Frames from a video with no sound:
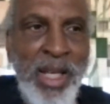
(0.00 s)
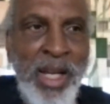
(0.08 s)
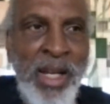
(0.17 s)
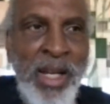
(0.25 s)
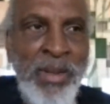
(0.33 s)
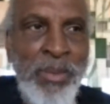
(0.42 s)

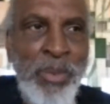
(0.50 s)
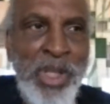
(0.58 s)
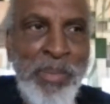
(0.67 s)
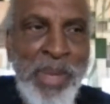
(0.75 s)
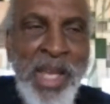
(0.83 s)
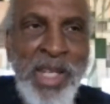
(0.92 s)
Uh, but
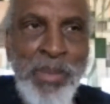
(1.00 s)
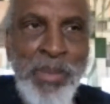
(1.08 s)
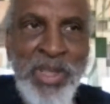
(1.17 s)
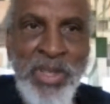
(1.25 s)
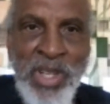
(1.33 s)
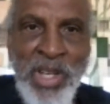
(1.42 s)
the
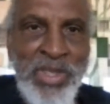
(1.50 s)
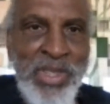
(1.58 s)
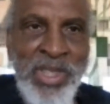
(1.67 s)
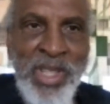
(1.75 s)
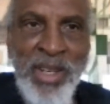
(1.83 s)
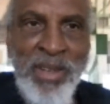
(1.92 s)
pandemic
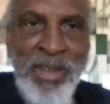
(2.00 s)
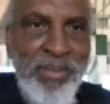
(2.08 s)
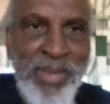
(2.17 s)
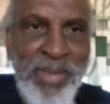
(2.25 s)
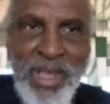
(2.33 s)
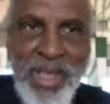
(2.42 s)
suggests that
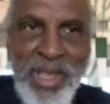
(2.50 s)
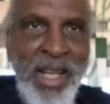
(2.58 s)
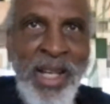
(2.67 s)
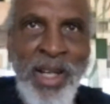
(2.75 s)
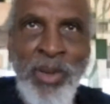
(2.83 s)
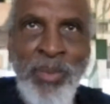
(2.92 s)

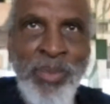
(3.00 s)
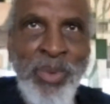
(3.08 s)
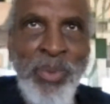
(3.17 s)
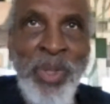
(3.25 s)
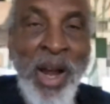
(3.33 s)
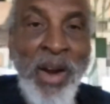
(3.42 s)
um,
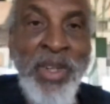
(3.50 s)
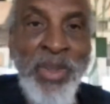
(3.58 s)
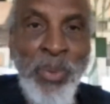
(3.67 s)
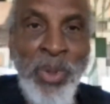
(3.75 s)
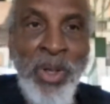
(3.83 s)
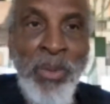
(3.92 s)
we are
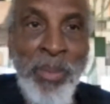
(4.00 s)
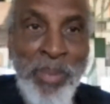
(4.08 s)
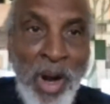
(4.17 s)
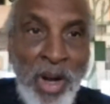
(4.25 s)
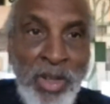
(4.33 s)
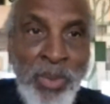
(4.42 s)
in the world, we're
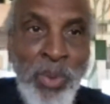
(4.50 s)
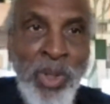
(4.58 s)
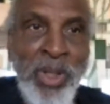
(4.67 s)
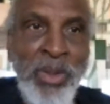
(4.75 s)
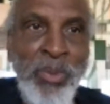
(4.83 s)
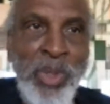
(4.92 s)
part of the
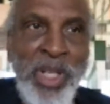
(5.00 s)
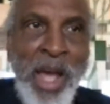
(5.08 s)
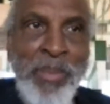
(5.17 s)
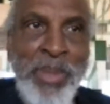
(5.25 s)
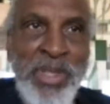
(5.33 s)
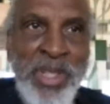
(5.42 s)
world. What
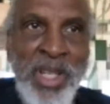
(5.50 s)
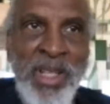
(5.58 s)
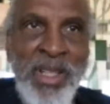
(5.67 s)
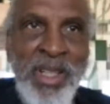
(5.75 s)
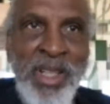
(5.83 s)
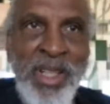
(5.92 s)
happens
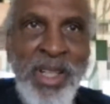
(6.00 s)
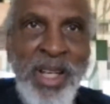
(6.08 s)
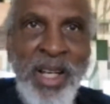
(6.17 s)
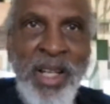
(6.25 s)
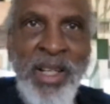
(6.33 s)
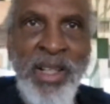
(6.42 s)
in
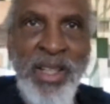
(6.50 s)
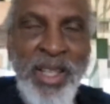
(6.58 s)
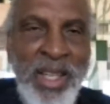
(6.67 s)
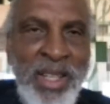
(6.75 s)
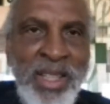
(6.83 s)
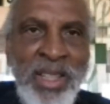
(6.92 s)
uh,
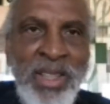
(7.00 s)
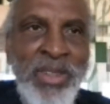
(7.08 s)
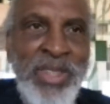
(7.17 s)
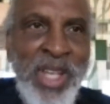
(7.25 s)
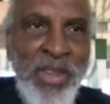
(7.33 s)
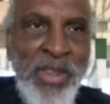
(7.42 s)
India
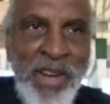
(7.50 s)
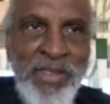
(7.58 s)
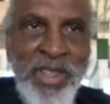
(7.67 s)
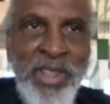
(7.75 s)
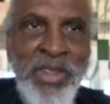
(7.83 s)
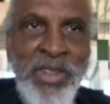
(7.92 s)
or South
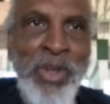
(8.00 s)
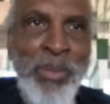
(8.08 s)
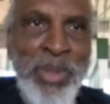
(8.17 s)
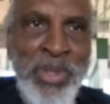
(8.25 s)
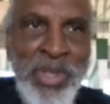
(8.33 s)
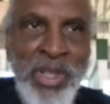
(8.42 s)
Africa or
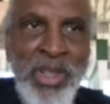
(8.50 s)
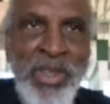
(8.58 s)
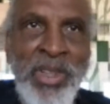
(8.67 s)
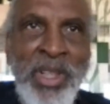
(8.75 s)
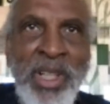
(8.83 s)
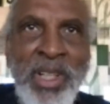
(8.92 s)

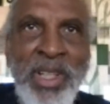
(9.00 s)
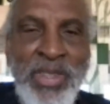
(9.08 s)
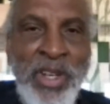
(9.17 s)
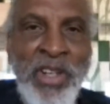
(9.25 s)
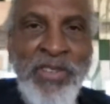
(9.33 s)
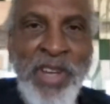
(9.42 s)
Brazil
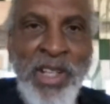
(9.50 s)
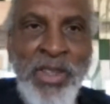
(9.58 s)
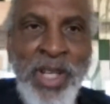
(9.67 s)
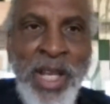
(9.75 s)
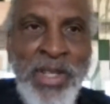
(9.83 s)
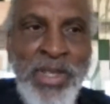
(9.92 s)
is going to affect
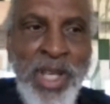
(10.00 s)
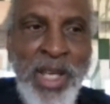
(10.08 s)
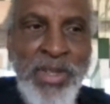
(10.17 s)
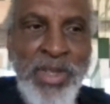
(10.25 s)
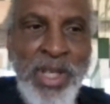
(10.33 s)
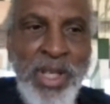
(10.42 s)
the United
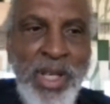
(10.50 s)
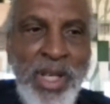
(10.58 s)
States.